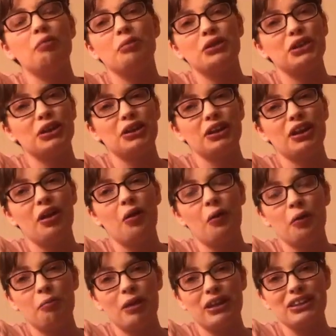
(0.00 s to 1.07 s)
I'm wishing
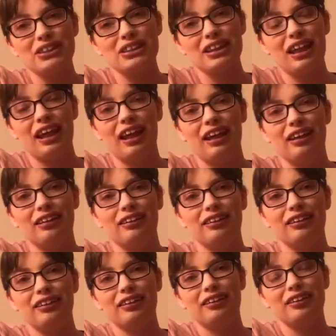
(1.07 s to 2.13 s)
all the best
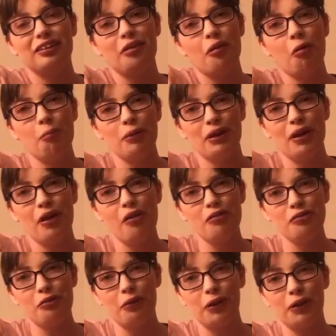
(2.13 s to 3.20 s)
and hoping
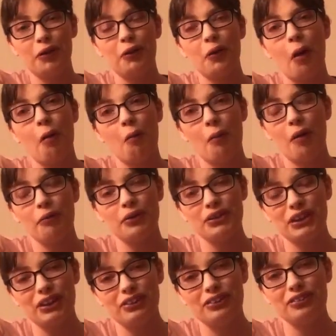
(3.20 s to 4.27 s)
for your well
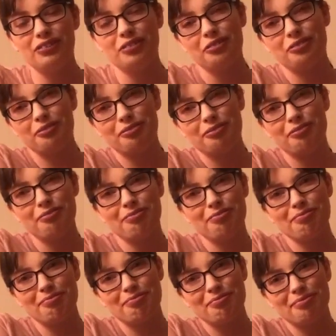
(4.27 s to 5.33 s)
return.
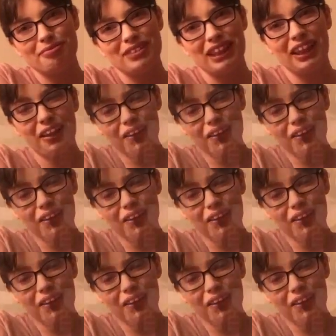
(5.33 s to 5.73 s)
Take